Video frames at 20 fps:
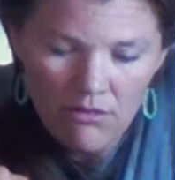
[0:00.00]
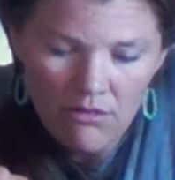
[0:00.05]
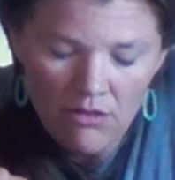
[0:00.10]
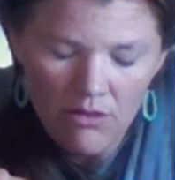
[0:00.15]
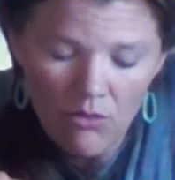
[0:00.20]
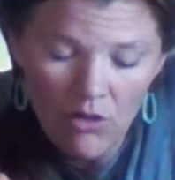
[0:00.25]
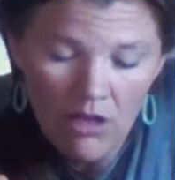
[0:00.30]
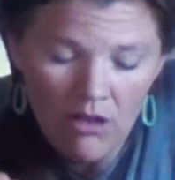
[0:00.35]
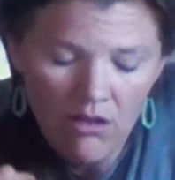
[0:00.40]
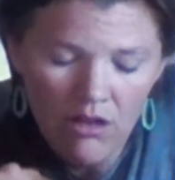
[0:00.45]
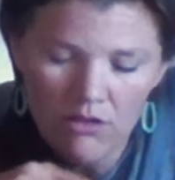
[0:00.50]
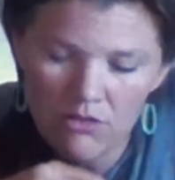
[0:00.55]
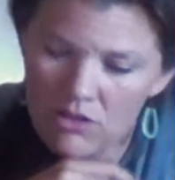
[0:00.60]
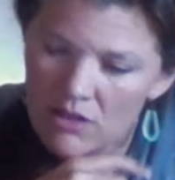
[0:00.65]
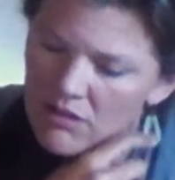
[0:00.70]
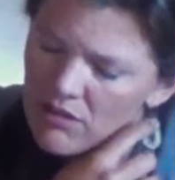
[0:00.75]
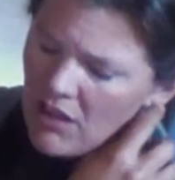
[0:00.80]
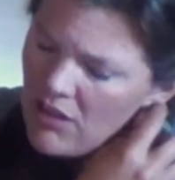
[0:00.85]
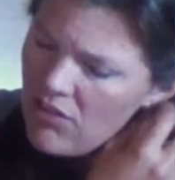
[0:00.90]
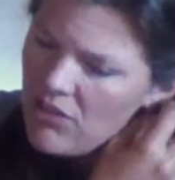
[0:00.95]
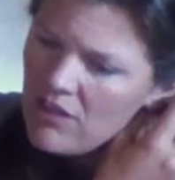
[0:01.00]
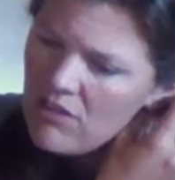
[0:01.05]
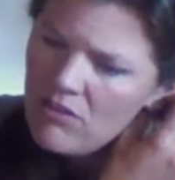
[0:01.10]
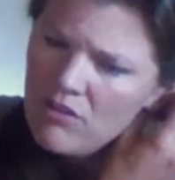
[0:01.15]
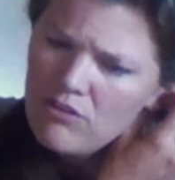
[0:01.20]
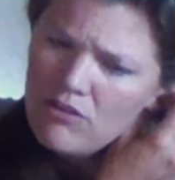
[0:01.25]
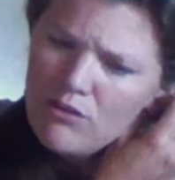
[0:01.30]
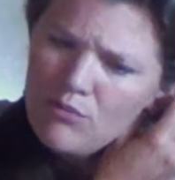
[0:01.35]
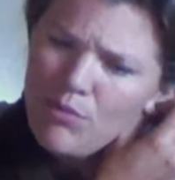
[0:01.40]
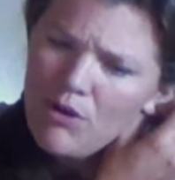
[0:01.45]
well, I think
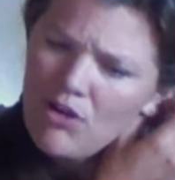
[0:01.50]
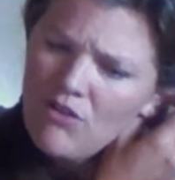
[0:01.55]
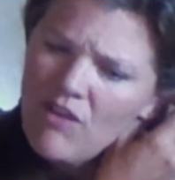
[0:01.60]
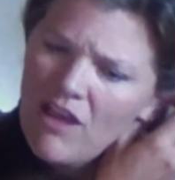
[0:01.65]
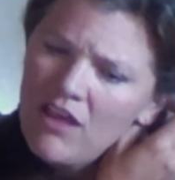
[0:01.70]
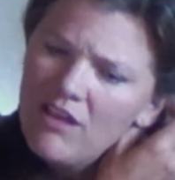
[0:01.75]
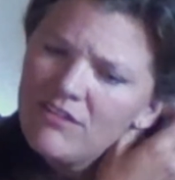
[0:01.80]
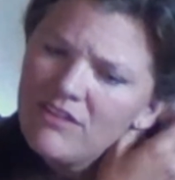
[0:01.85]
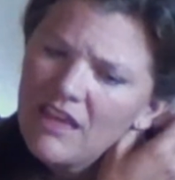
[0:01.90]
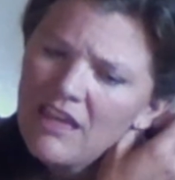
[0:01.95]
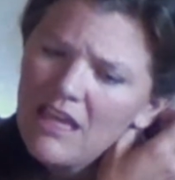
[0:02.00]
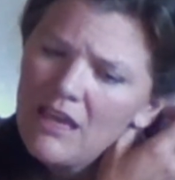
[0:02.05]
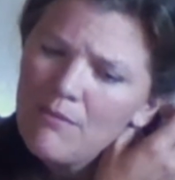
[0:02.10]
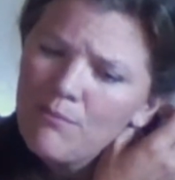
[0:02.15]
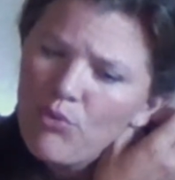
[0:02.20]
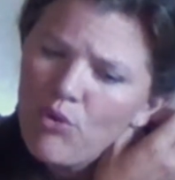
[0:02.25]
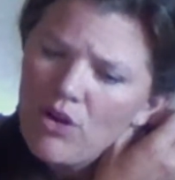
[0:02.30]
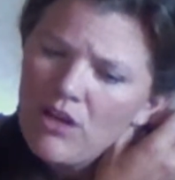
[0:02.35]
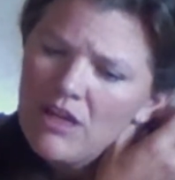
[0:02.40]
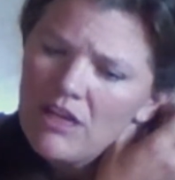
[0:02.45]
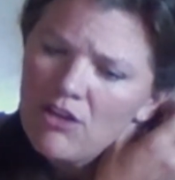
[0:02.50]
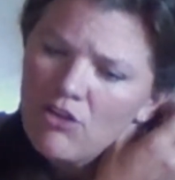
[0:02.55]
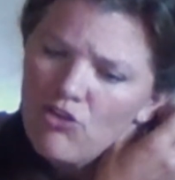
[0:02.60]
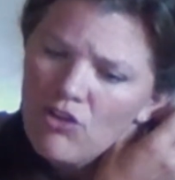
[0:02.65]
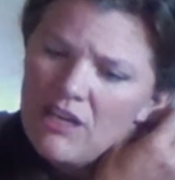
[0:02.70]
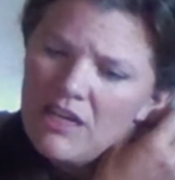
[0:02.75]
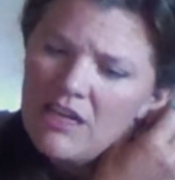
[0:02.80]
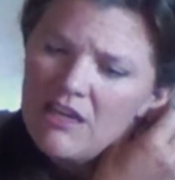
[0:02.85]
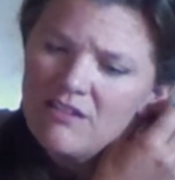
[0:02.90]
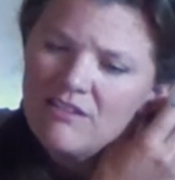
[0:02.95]
this is part of it. A second important
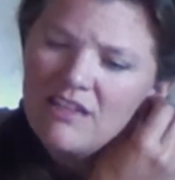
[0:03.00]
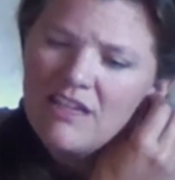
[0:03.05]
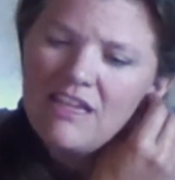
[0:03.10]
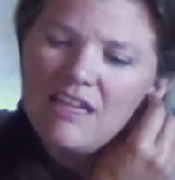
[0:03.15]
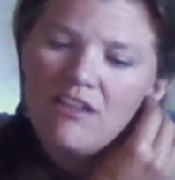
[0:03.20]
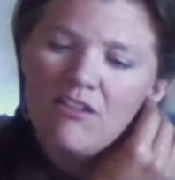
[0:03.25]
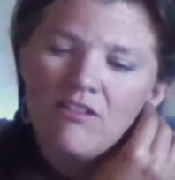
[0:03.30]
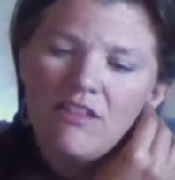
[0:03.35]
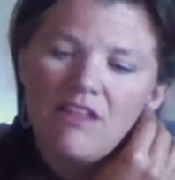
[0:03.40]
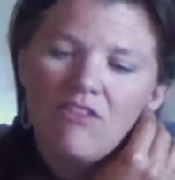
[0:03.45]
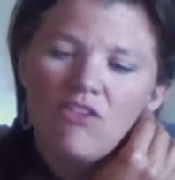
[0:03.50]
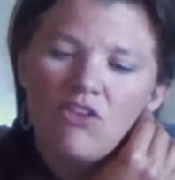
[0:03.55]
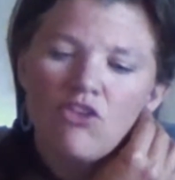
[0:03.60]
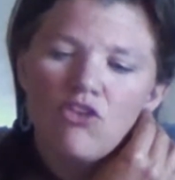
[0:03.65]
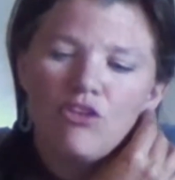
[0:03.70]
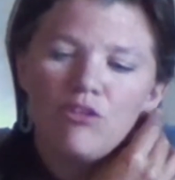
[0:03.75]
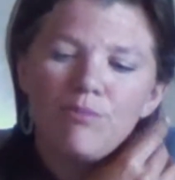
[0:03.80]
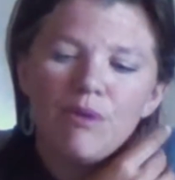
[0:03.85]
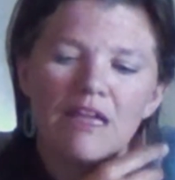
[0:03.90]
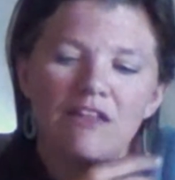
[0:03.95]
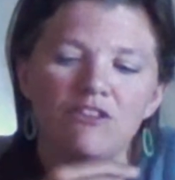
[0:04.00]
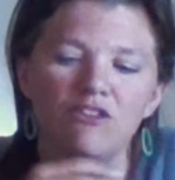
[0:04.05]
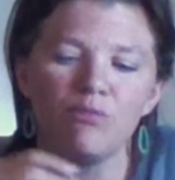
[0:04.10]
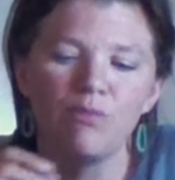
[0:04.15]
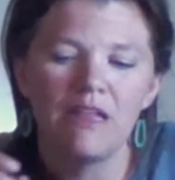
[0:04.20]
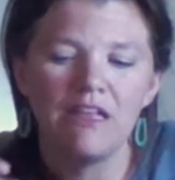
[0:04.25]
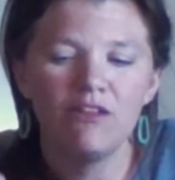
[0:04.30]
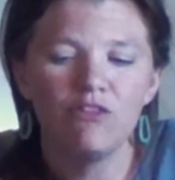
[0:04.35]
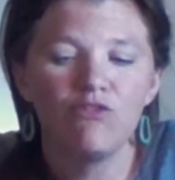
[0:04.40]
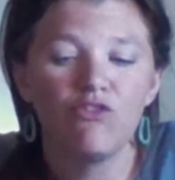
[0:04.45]
ingredient to healing the good-bad
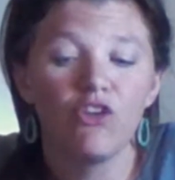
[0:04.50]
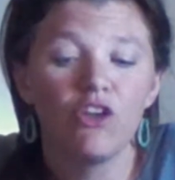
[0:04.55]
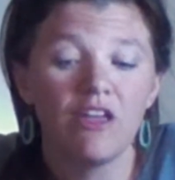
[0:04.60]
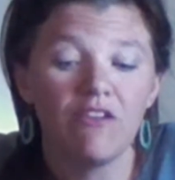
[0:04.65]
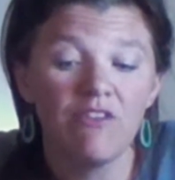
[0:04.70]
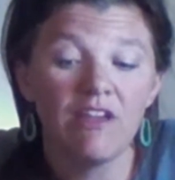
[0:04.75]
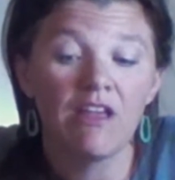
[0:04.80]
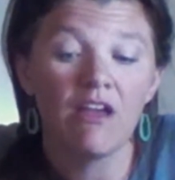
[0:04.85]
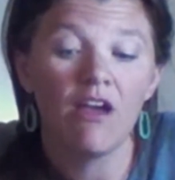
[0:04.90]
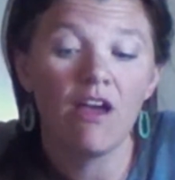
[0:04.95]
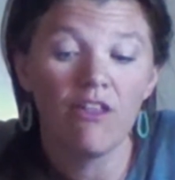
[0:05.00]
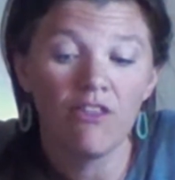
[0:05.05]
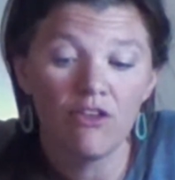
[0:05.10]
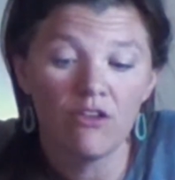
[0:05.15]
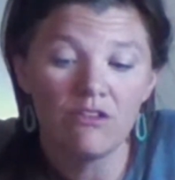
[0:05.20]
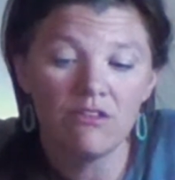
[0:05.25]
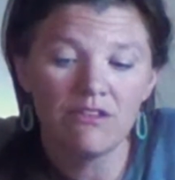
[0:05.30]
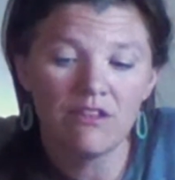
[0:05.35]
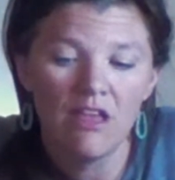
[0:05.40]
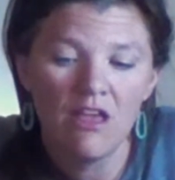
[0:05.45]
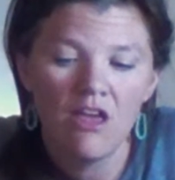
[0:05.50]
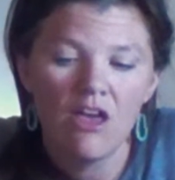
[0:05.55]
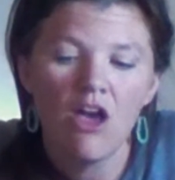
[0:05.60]
split is forgiving others.